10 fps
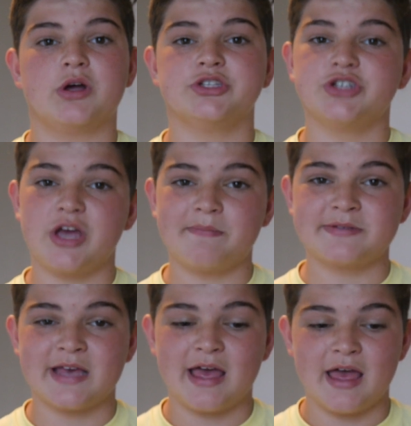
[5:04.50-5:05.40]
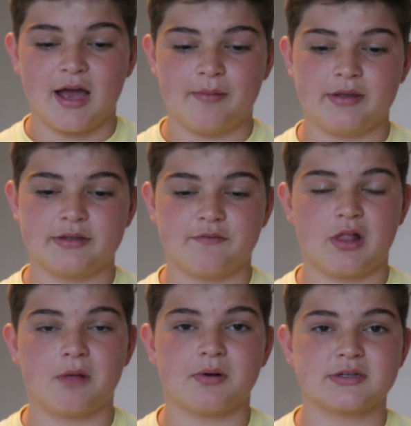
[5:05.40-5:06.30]
chips. I mean,
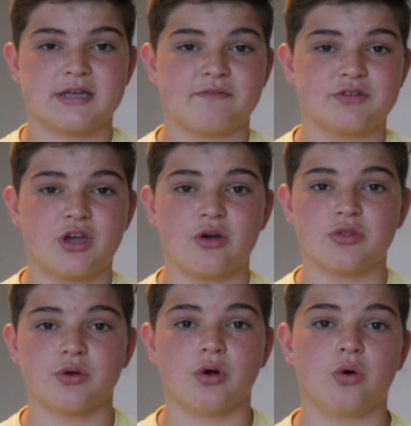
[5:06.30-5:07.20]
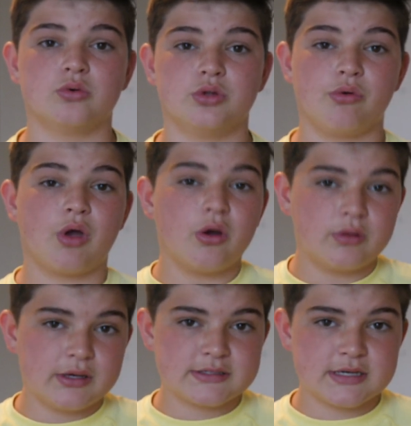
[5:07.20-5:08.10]
developers have to go through a whole new
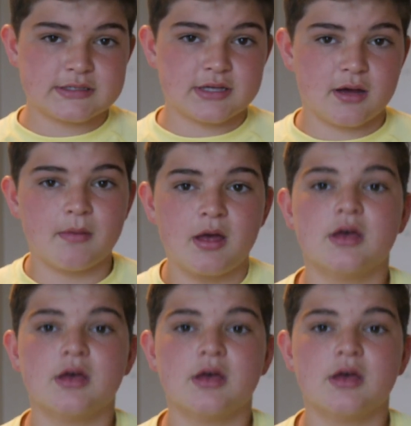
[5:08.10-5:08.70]
coding system.